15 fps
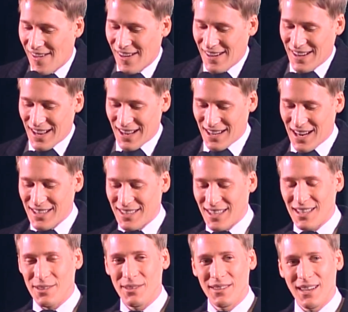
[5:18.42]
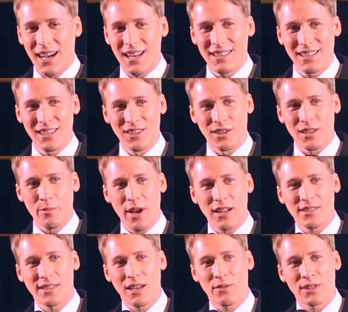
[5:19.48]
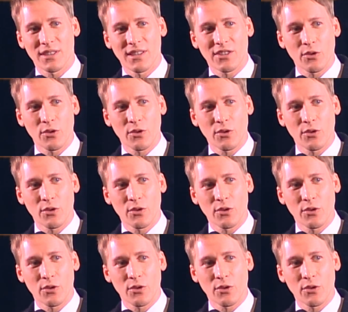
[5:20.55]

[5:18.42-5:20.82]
And I did learn about San Francisco,